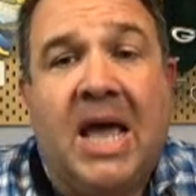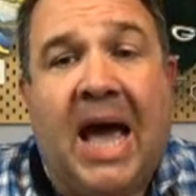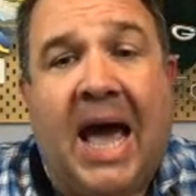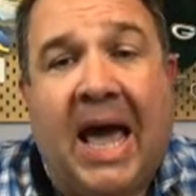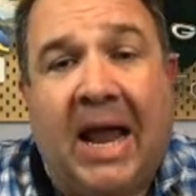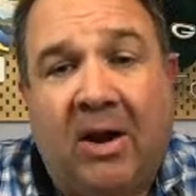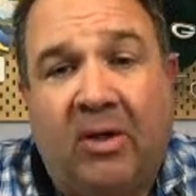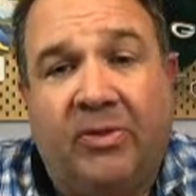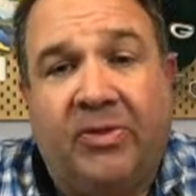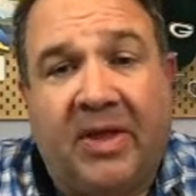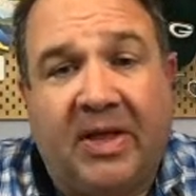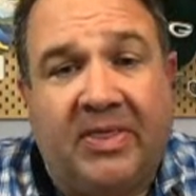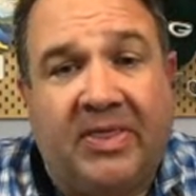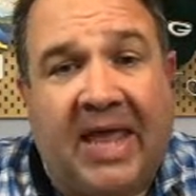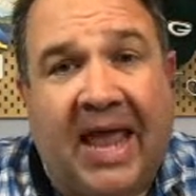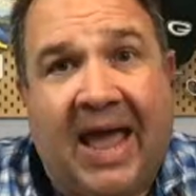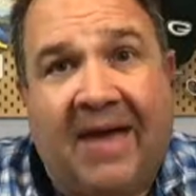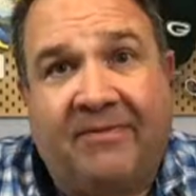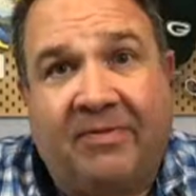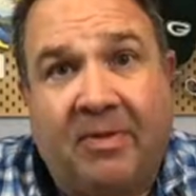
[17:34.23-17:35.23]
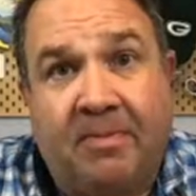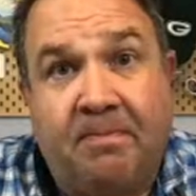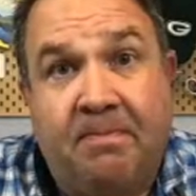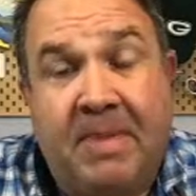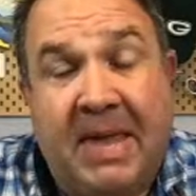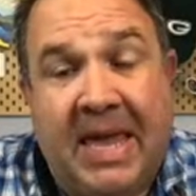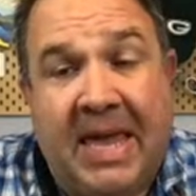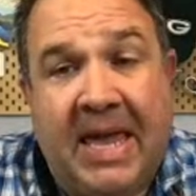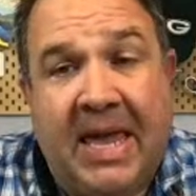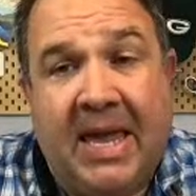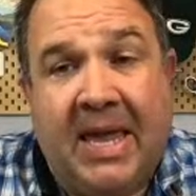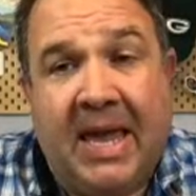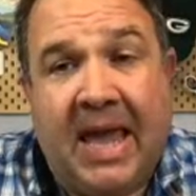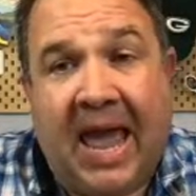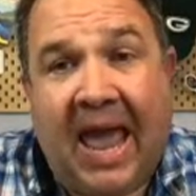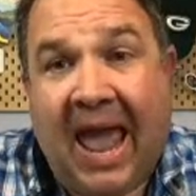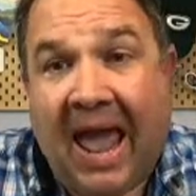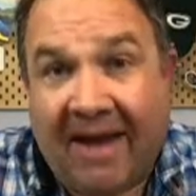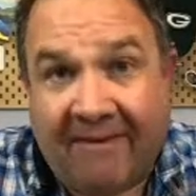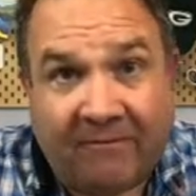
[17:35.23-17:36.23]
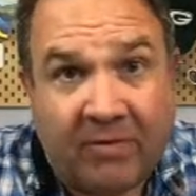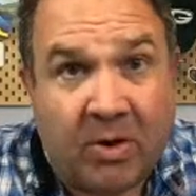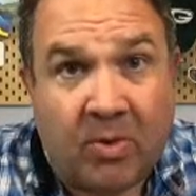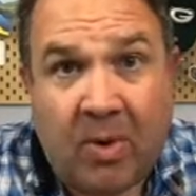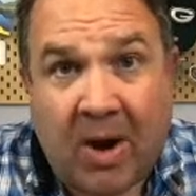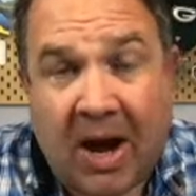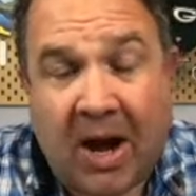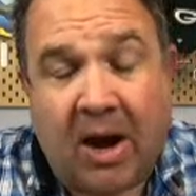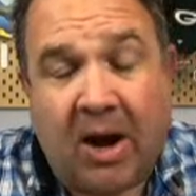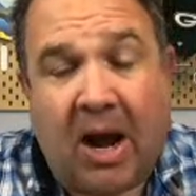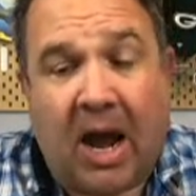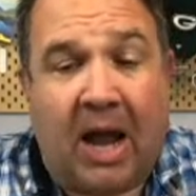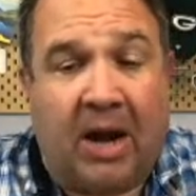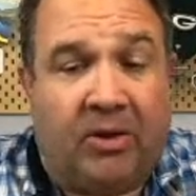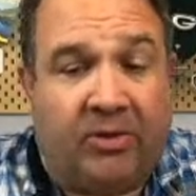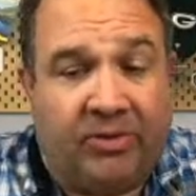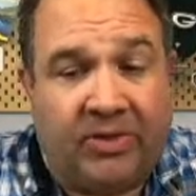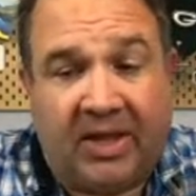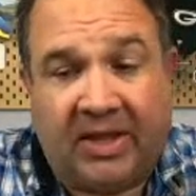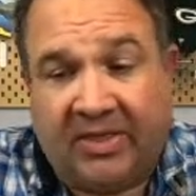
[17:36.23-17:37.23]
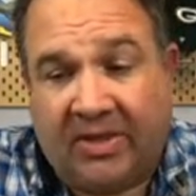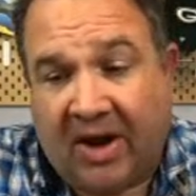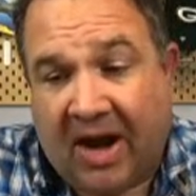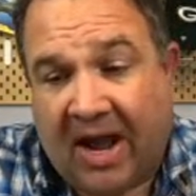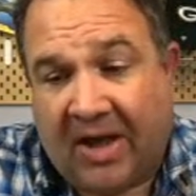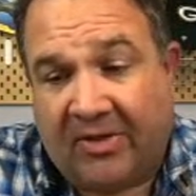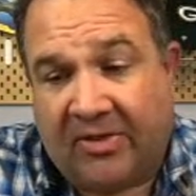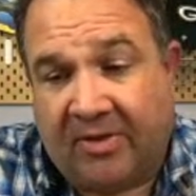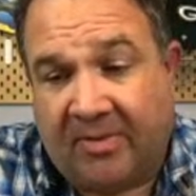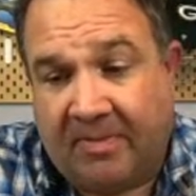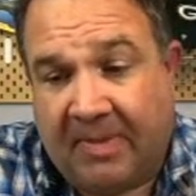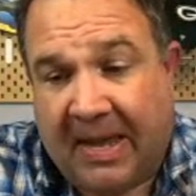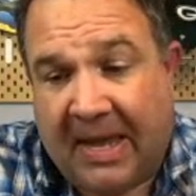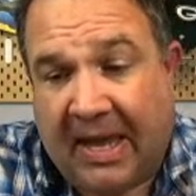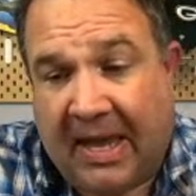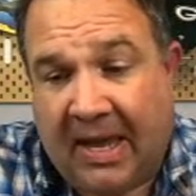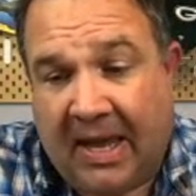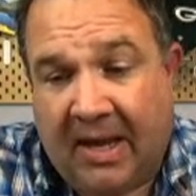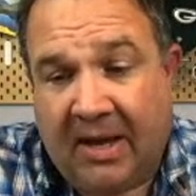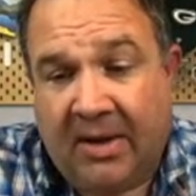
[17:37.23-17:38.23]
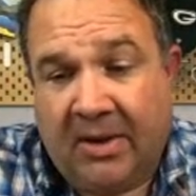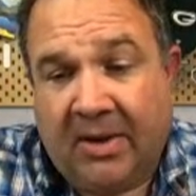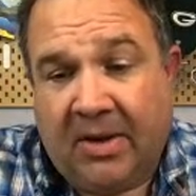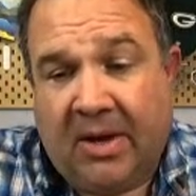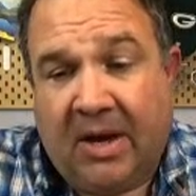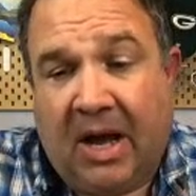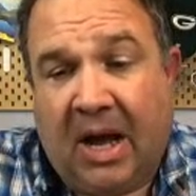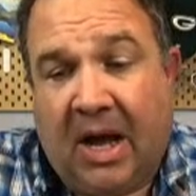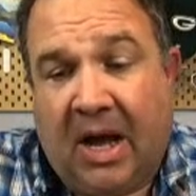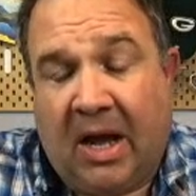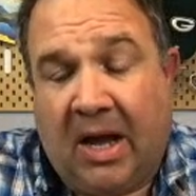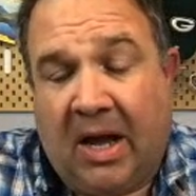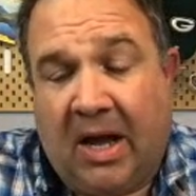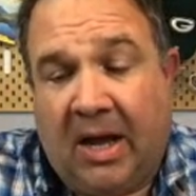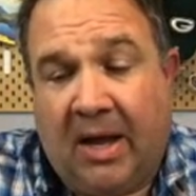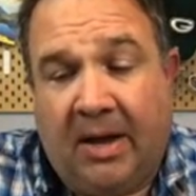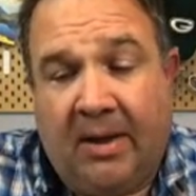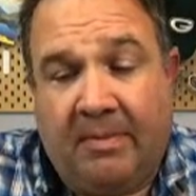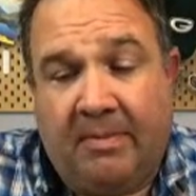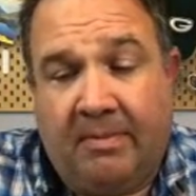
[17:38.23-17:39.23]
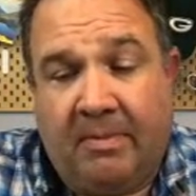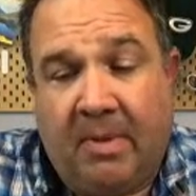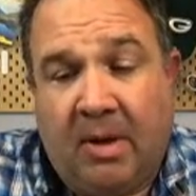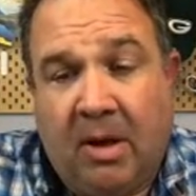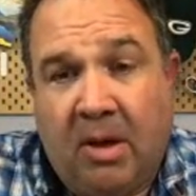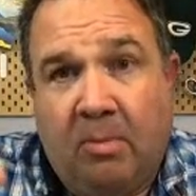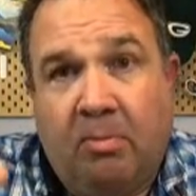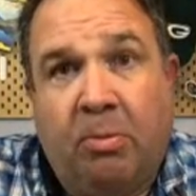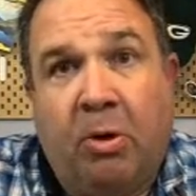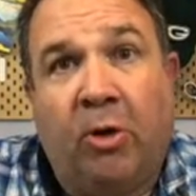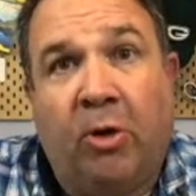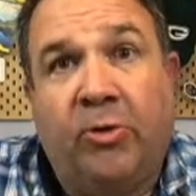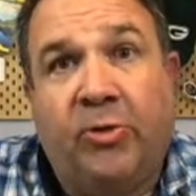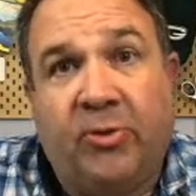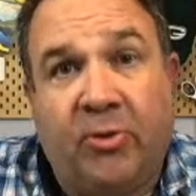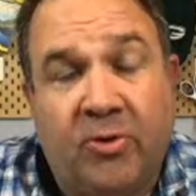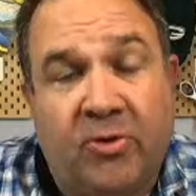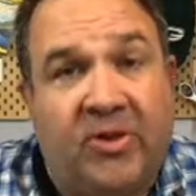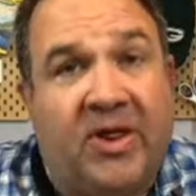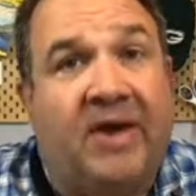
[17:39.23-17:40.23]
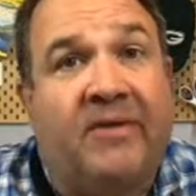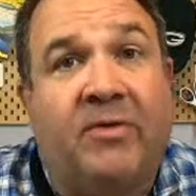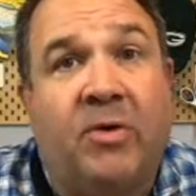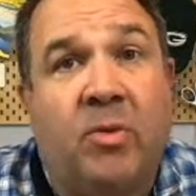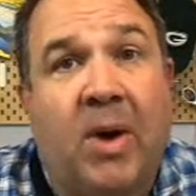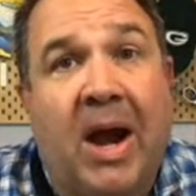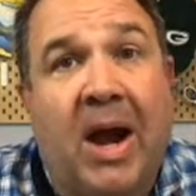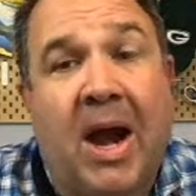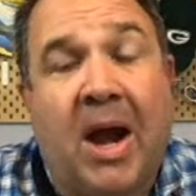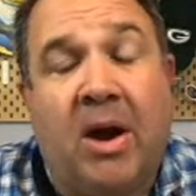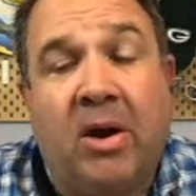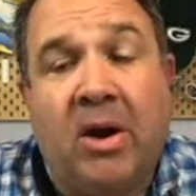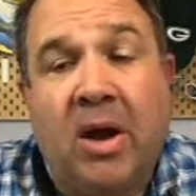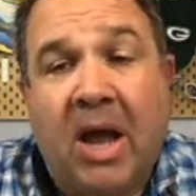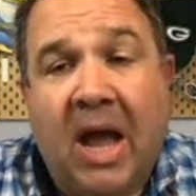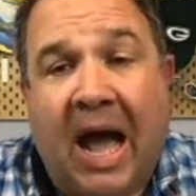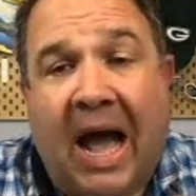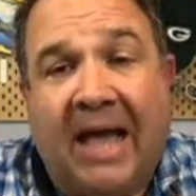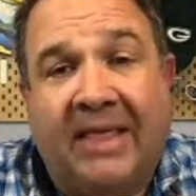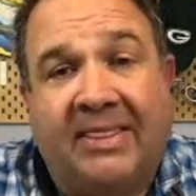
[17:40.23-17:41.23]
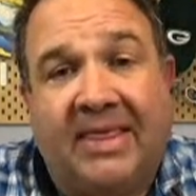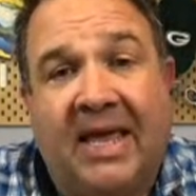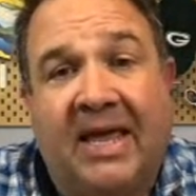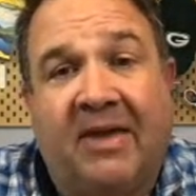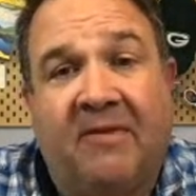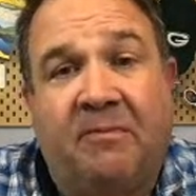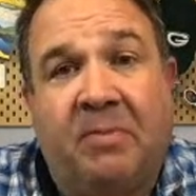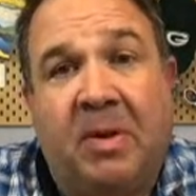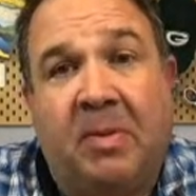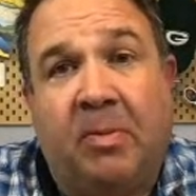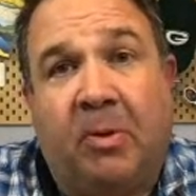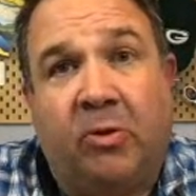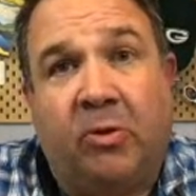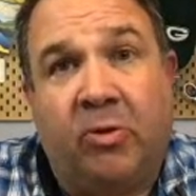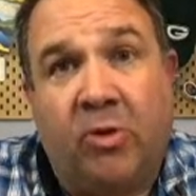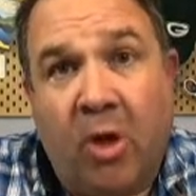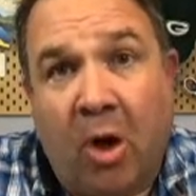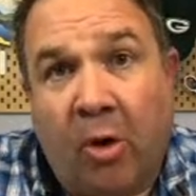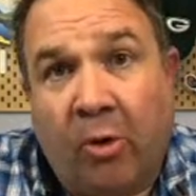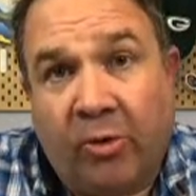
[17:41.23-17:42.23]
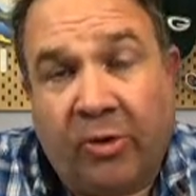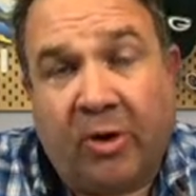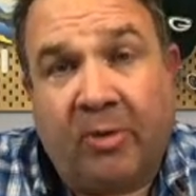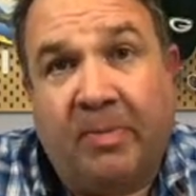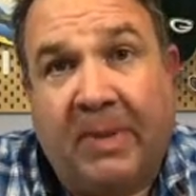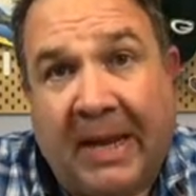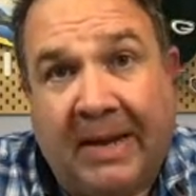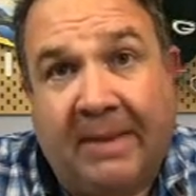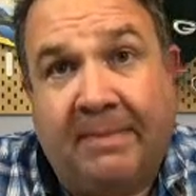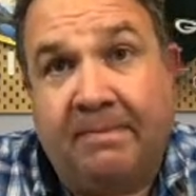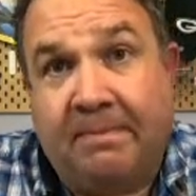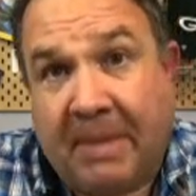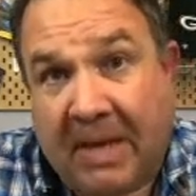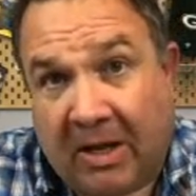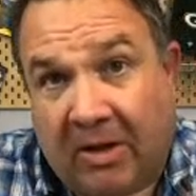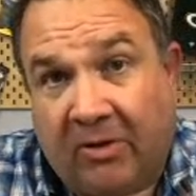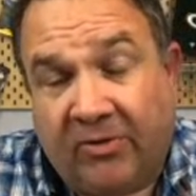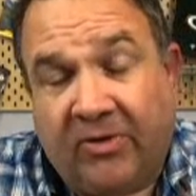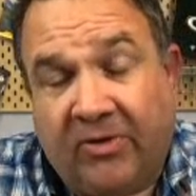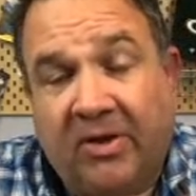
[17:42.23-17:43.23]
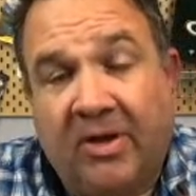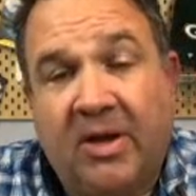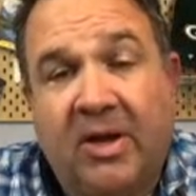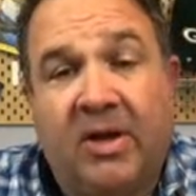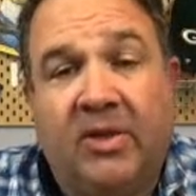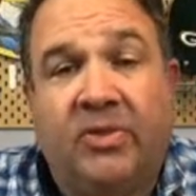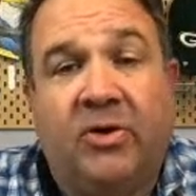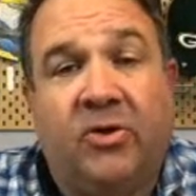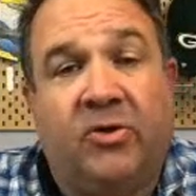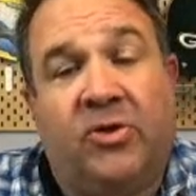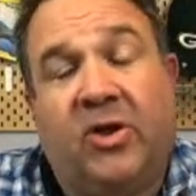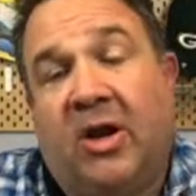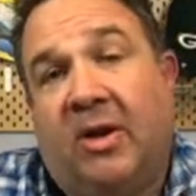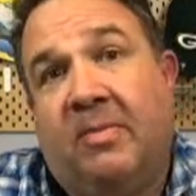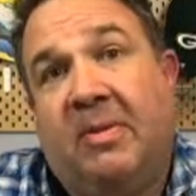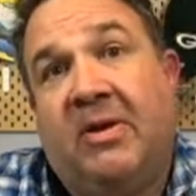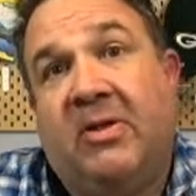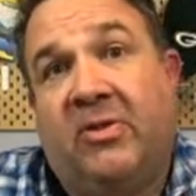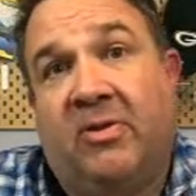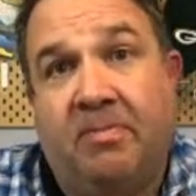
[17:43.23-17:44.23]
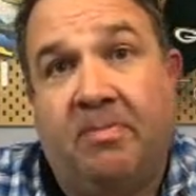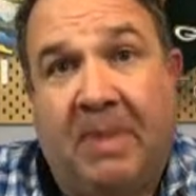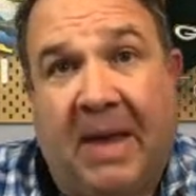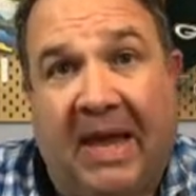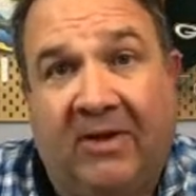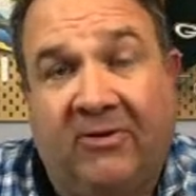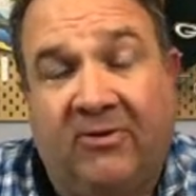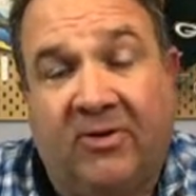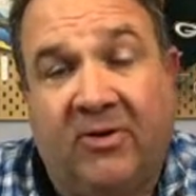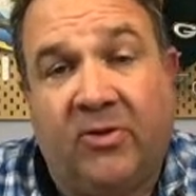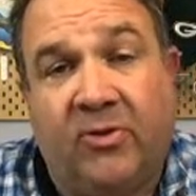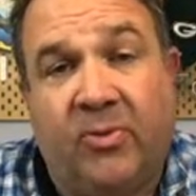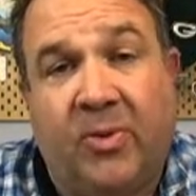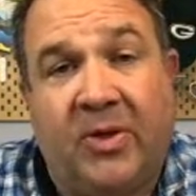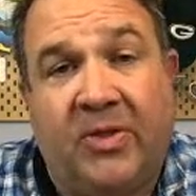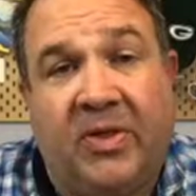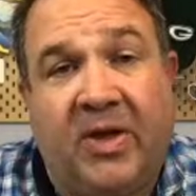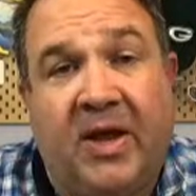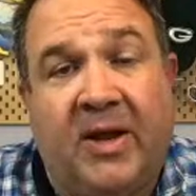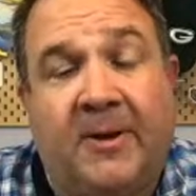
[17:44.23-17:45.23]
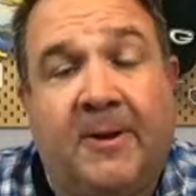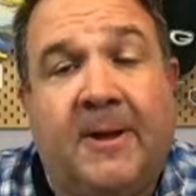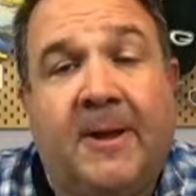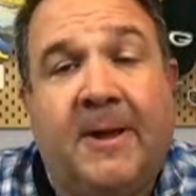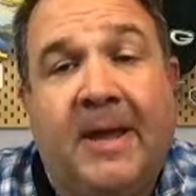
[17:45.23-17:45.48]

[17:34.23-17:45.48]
I don't think they have to be everywhere. I don't think there has to be pull-throughs everywhere. I think if people know they're being built, there's going to be some patience with it.